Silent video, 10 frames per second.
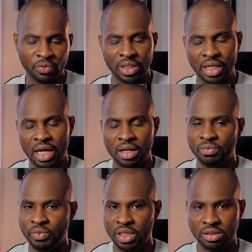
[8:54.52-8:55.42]
with that,
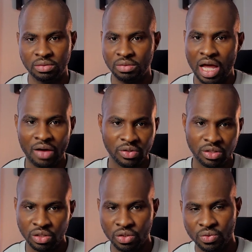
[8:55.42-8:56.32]
with having
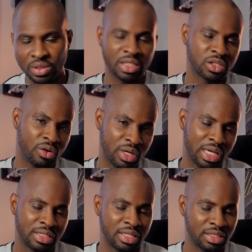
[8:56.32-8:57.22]
to use external
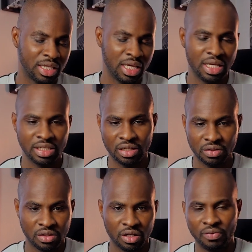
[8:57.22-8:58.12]
SSDs
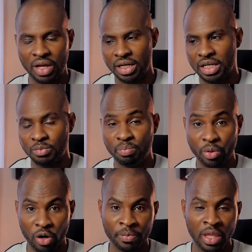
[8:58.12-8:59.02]
and stuff like this.
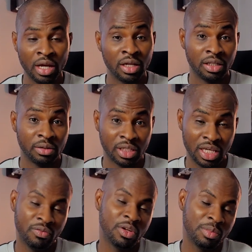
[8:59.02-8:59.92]
But
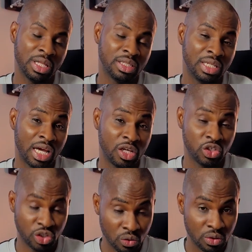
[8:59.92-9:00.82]
given the ability that it
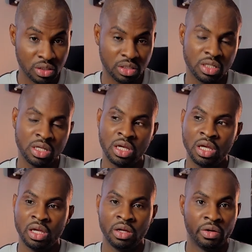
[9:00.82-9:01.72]
shoots
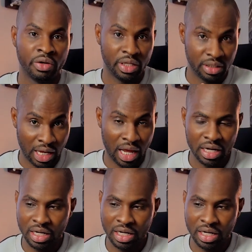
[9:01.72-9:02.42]
that,